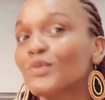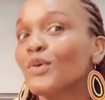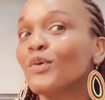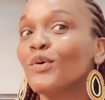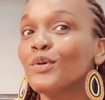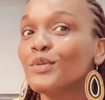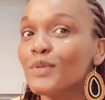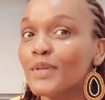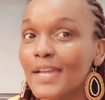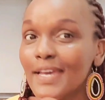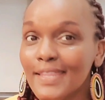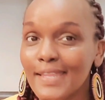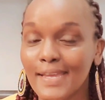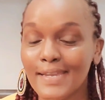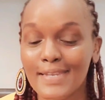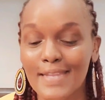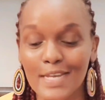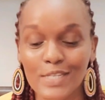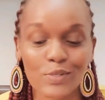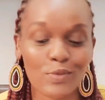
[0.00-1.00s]
So you get the
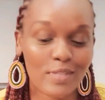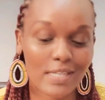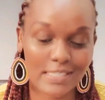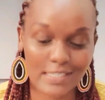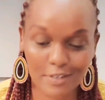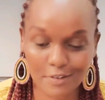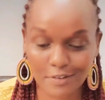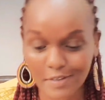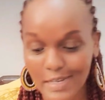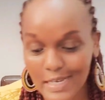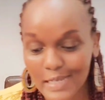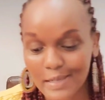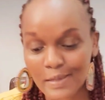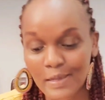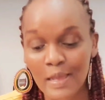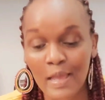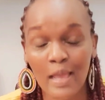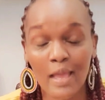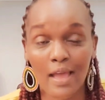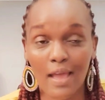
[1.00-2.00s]
idea. So that's a
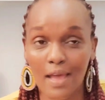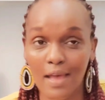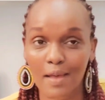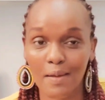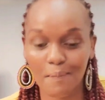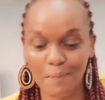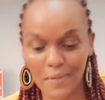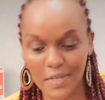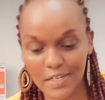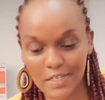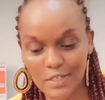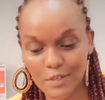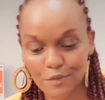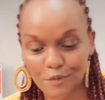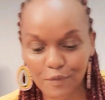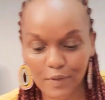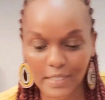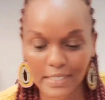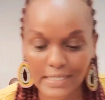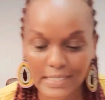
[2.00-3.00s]
really big
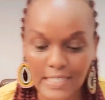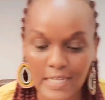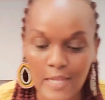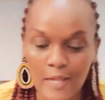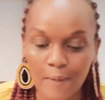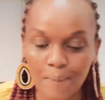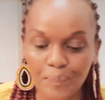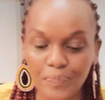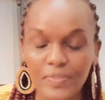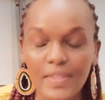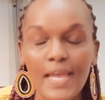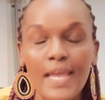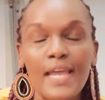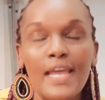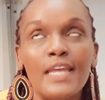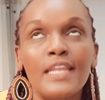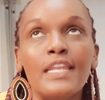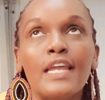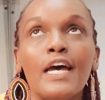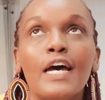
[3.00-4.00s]
difference.
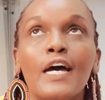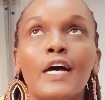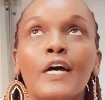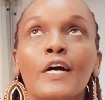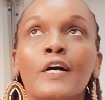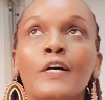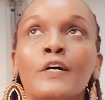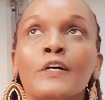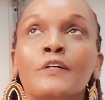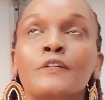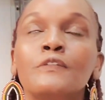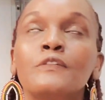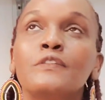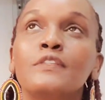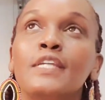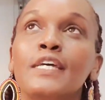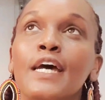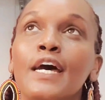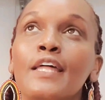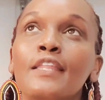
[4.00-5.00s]
Then
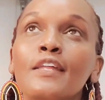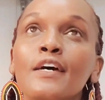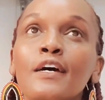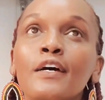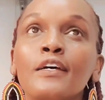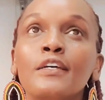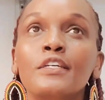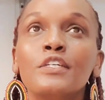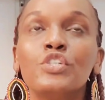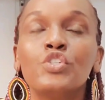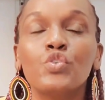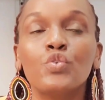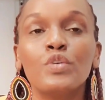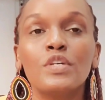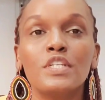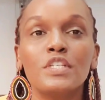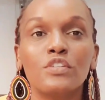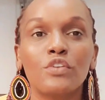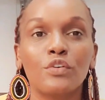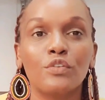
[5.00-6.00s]
the other issue
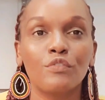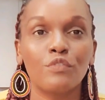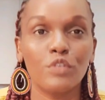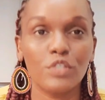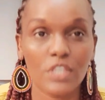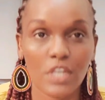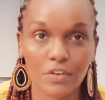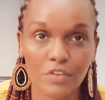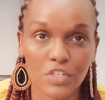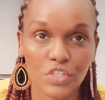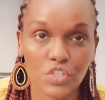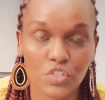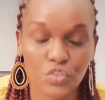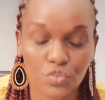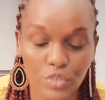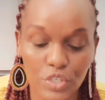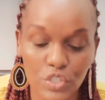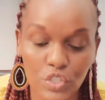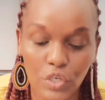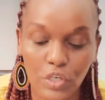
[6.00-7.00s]
is on voter
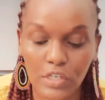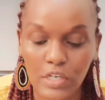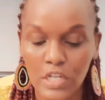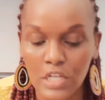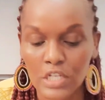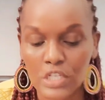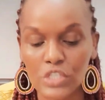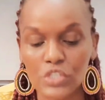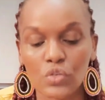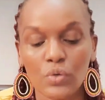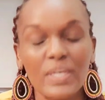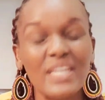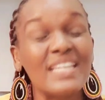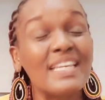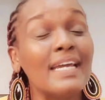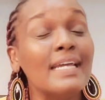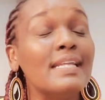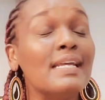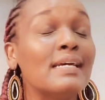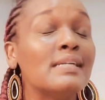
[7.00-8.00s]
registration. So
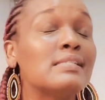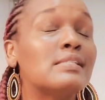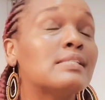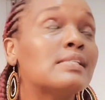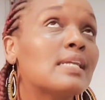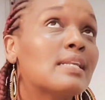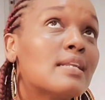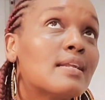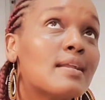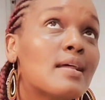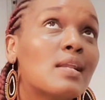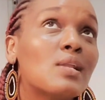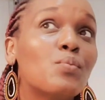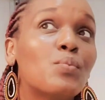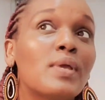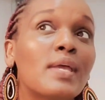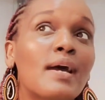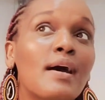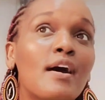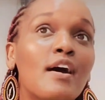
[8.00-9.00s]
in Kenya, generally
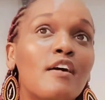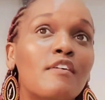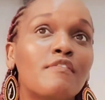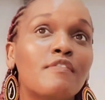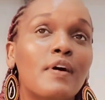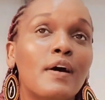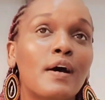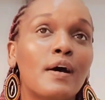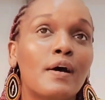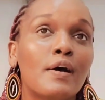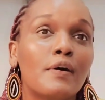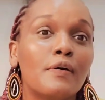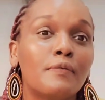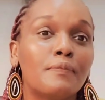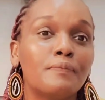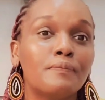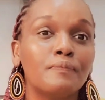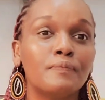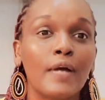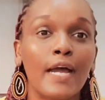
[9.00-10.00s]
we have
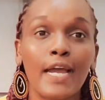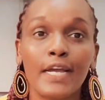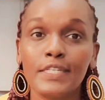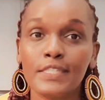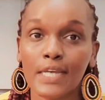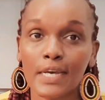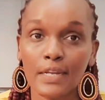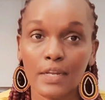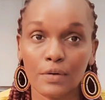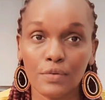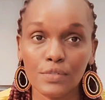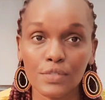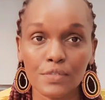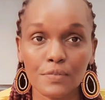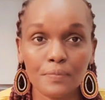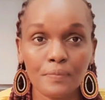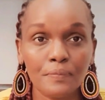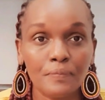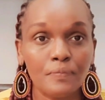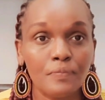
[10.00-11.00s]
high
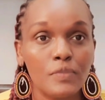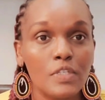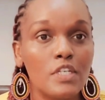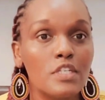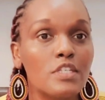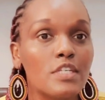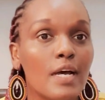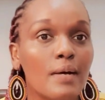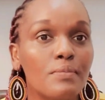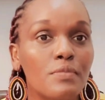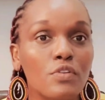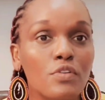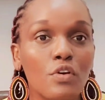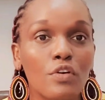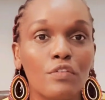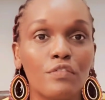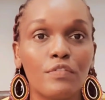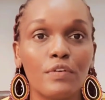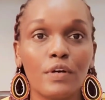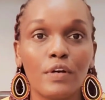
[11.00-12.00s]
turnout in terms
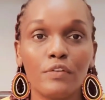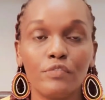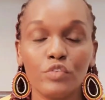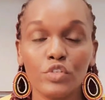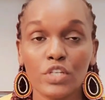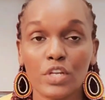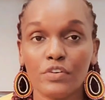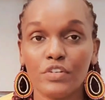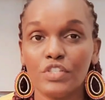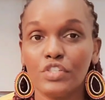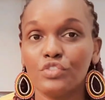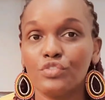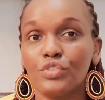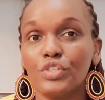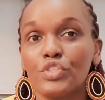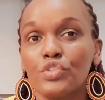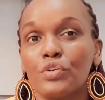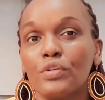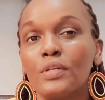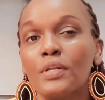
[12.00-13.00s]
of voter
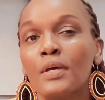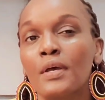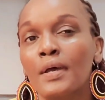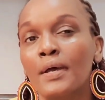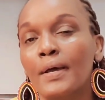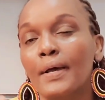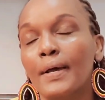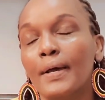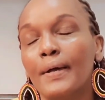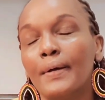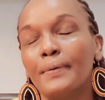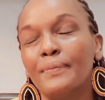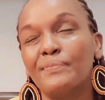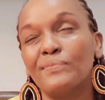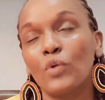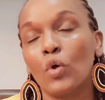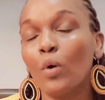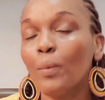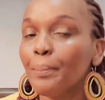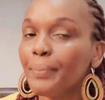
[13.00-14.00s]
registration
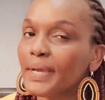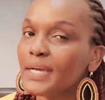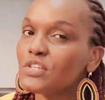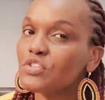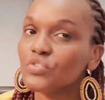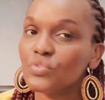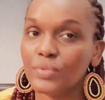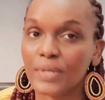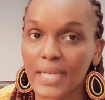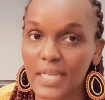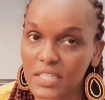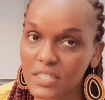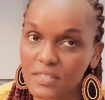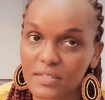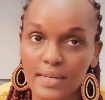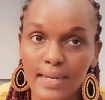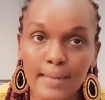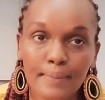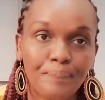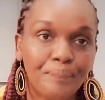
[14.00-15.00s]
compared to
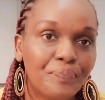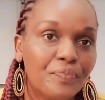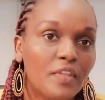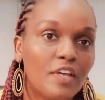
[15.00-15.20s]
Nigeria.